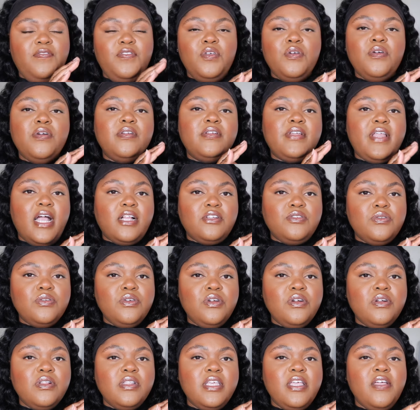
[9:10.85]
you're a natural
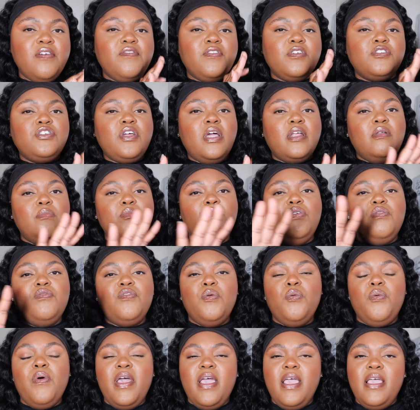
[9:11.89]
girly, if you're trying to move
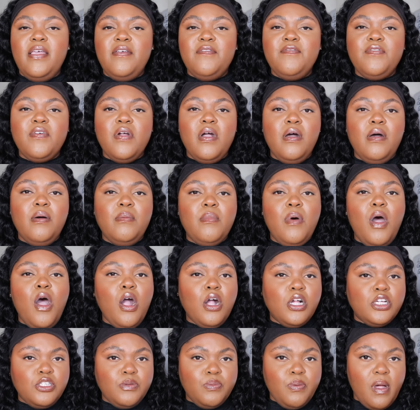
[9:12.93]
away from
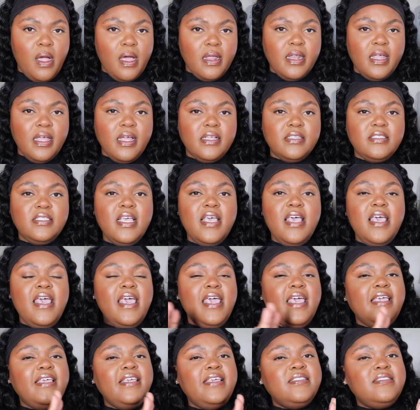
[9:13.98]
harsh products
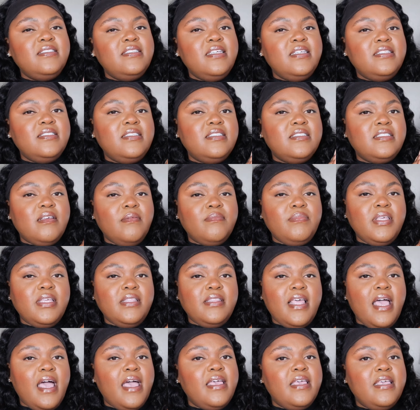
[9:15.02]
and get into
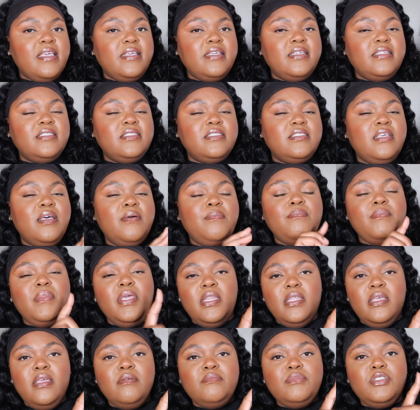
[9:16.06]
something that is
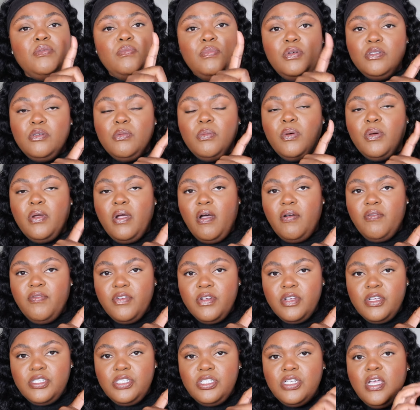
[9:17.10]
medium to buildable
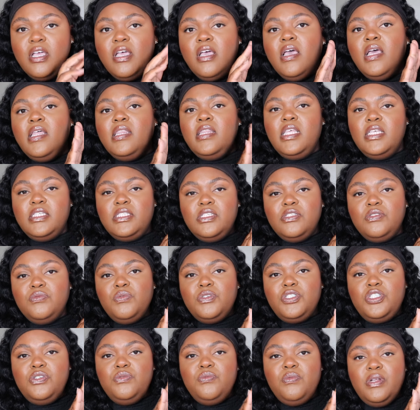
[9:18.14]
coverage, this is
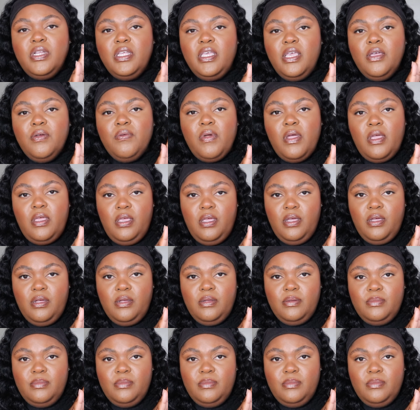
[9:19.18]
what you want to get right here.